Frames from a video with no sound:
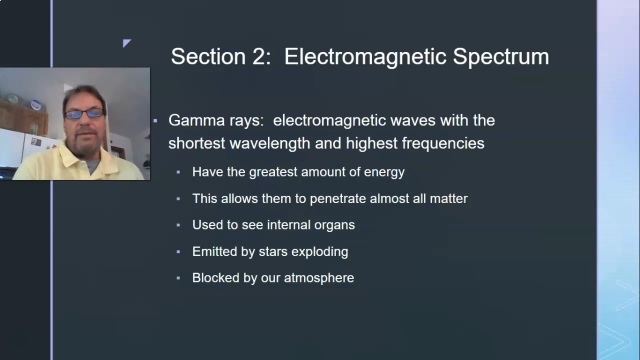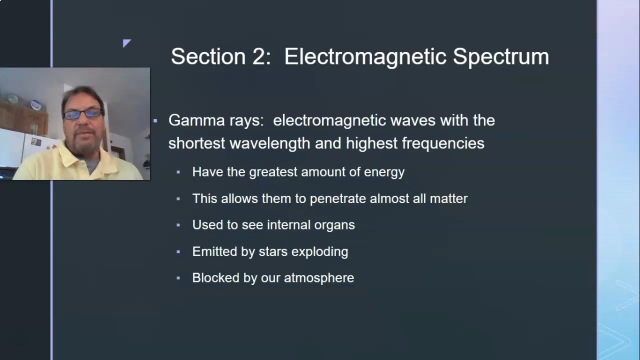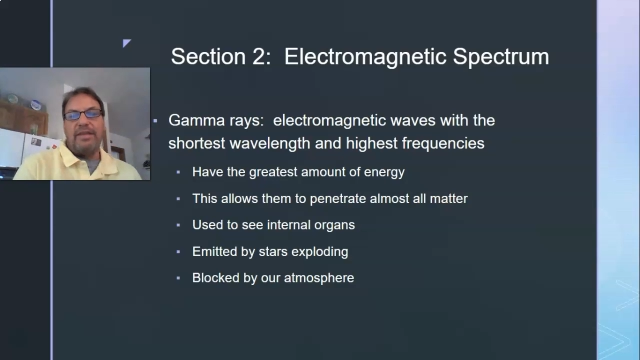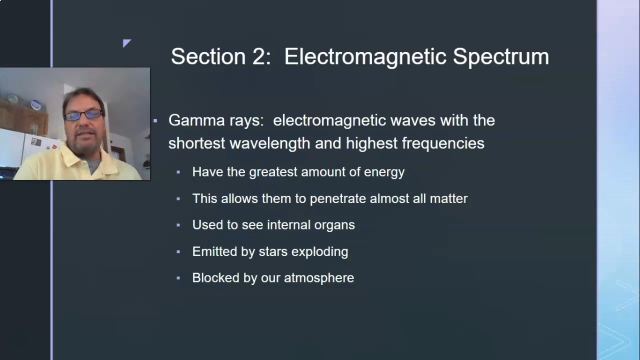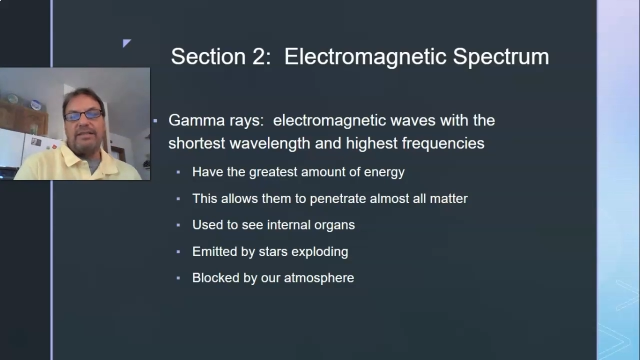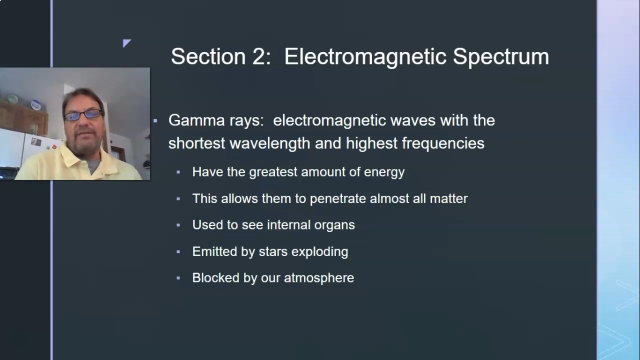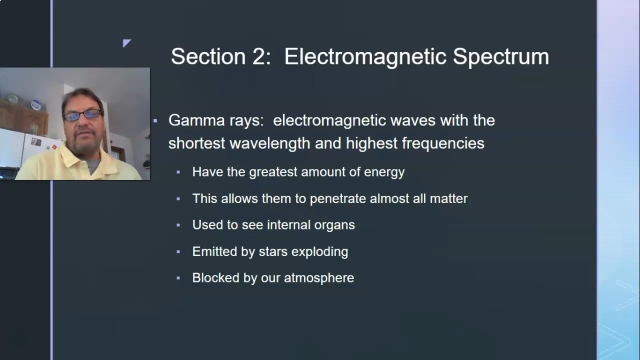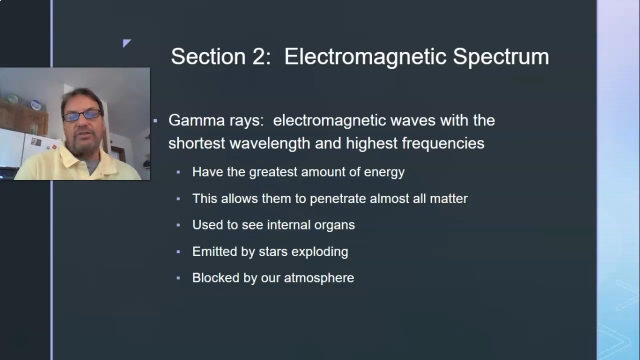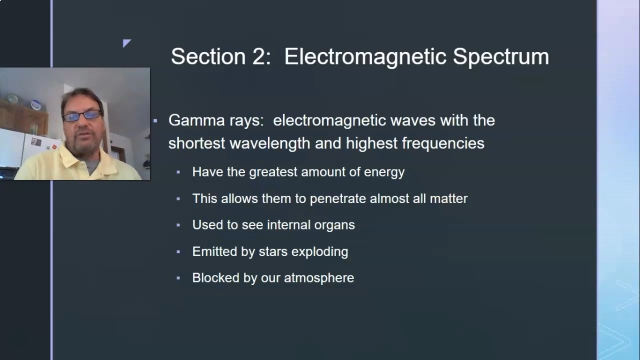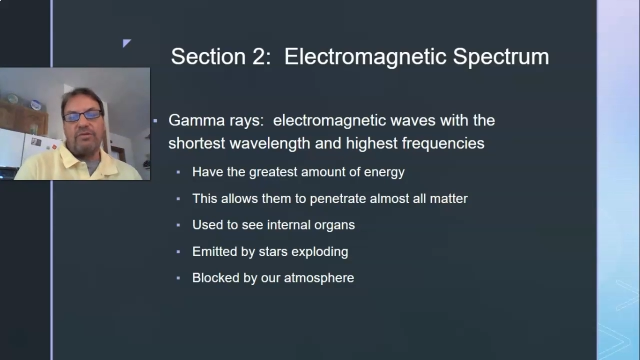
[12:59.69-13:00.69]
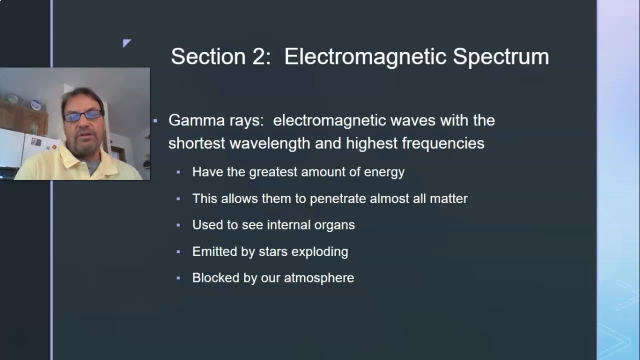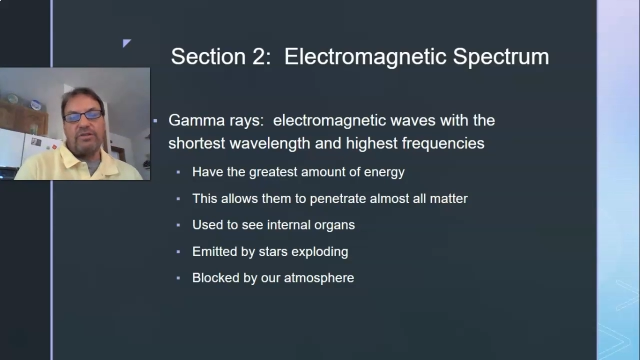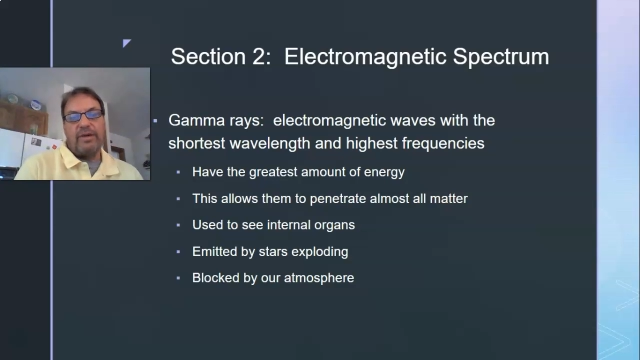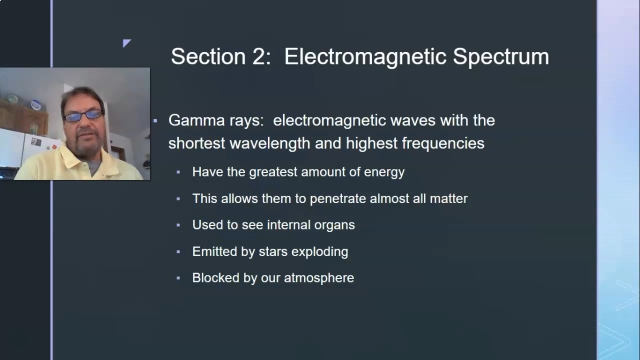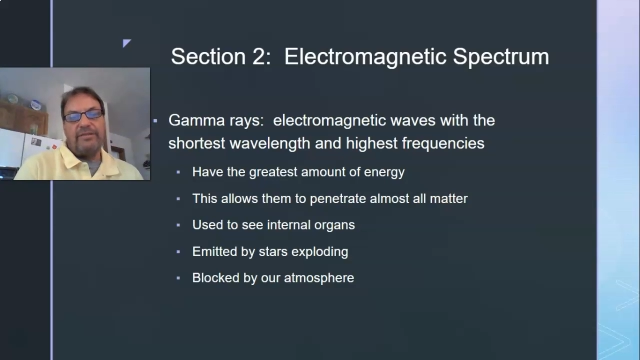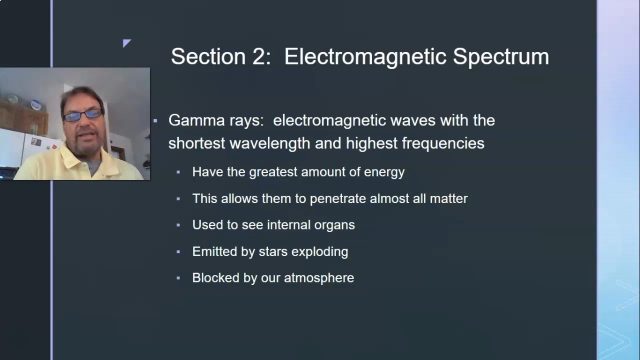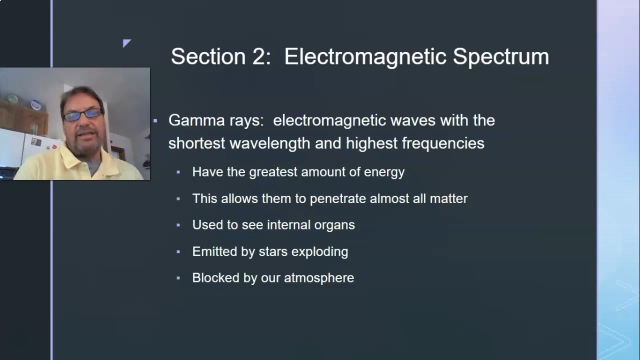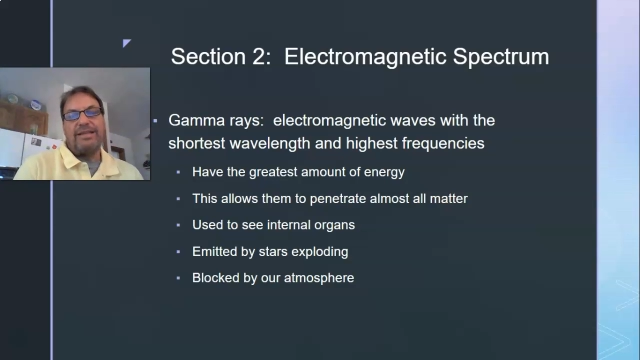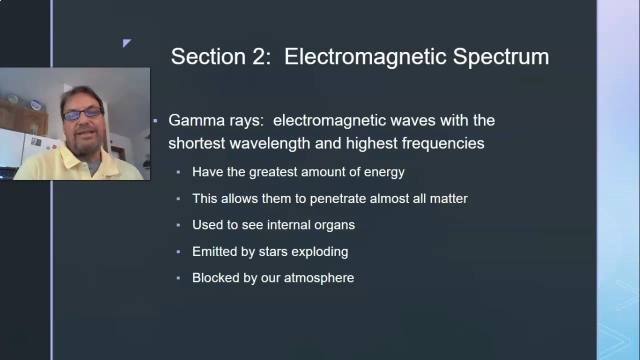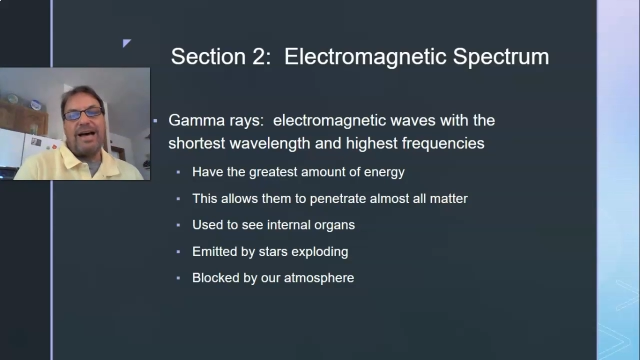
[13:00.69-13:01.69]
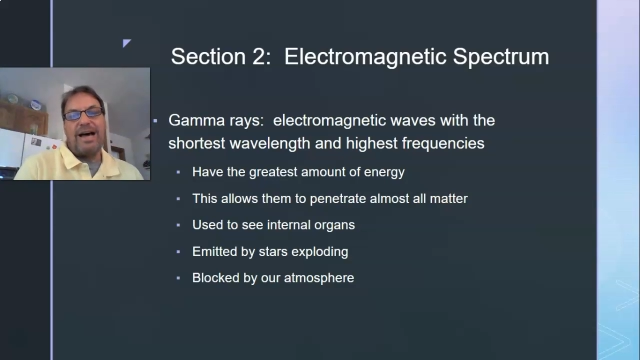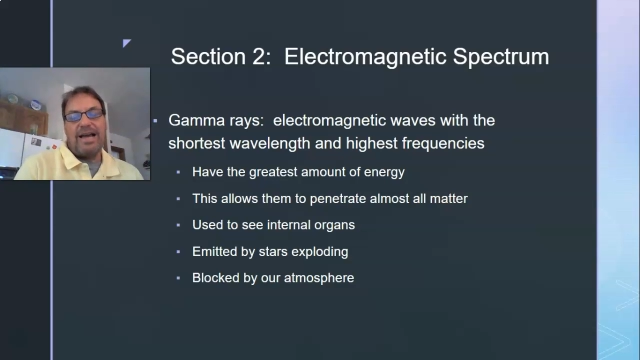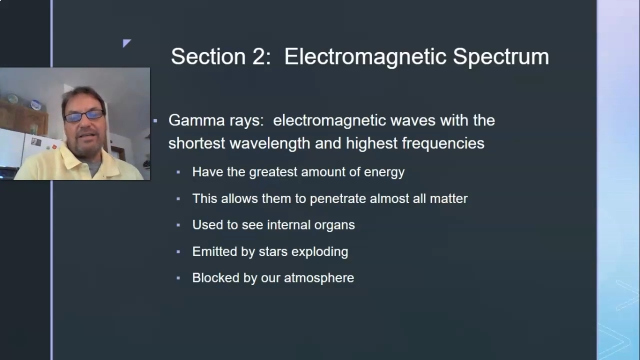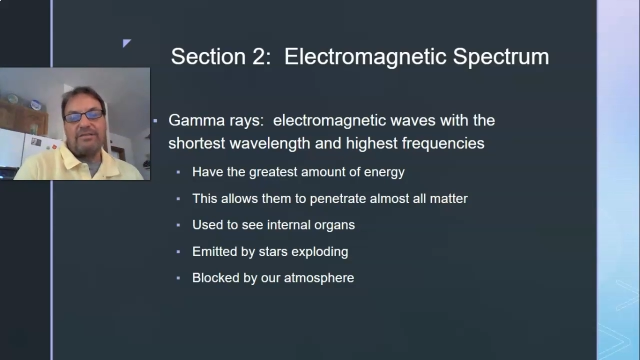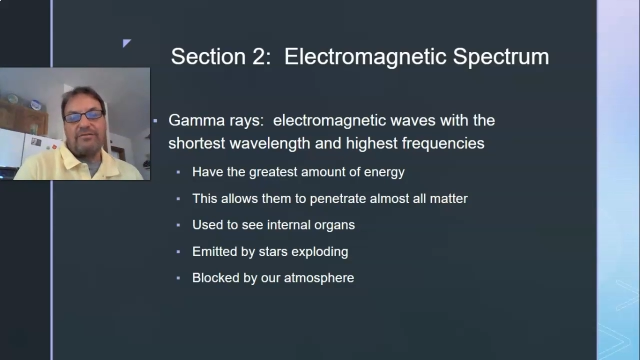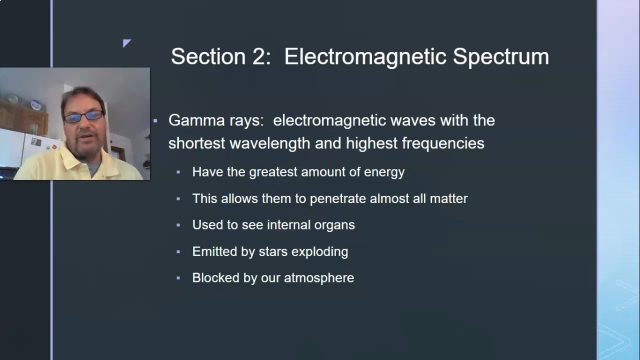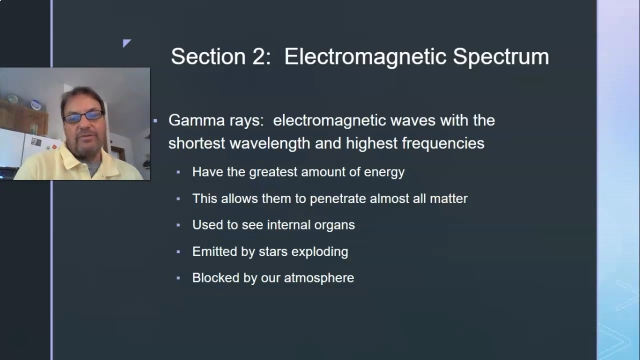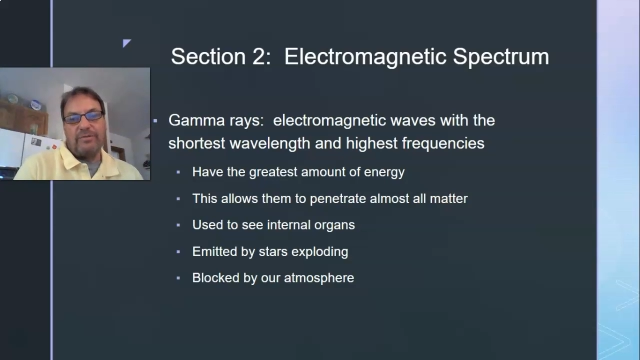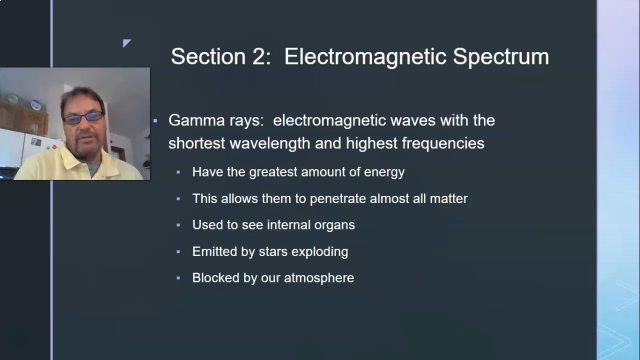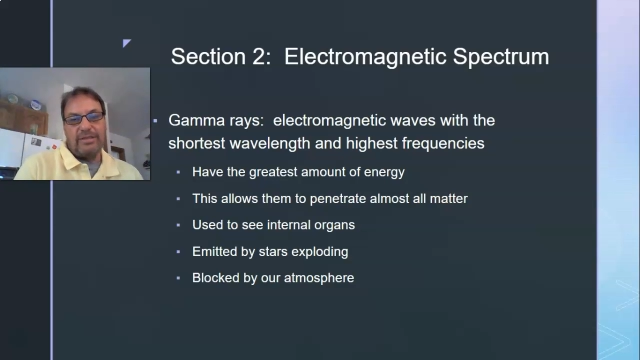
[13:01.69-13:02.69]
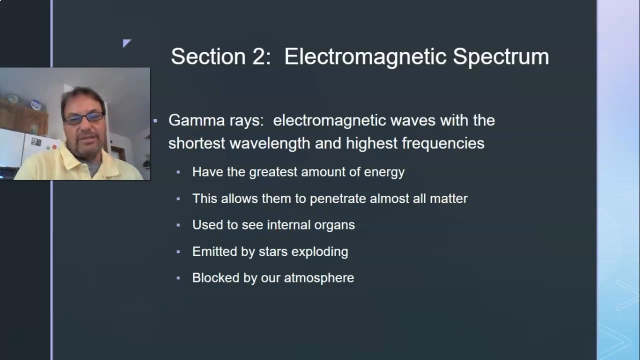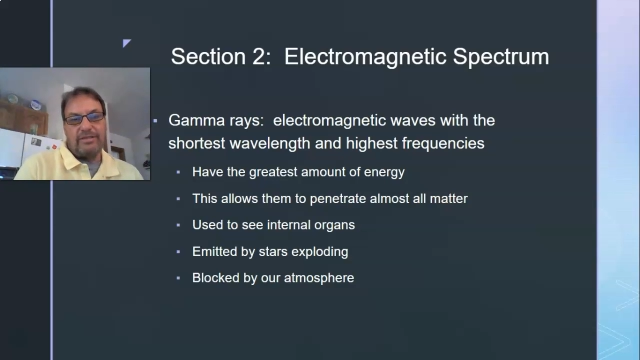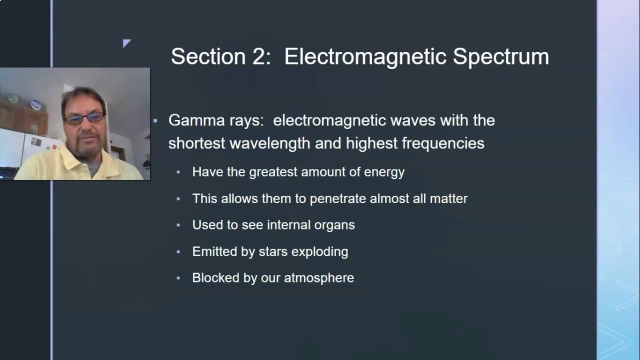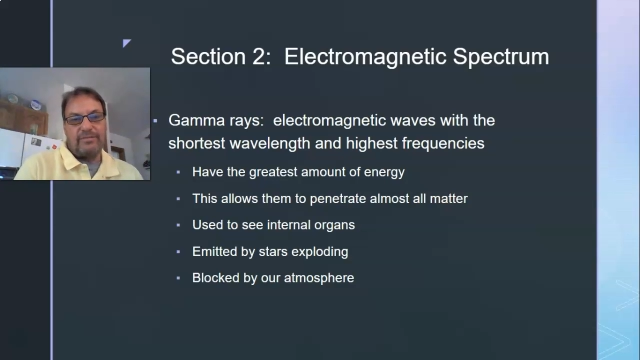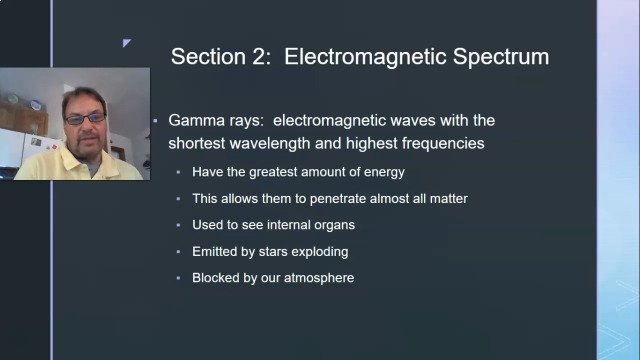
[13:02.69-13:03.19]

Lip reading: But these have the shortest wavelength and the highest frequencies.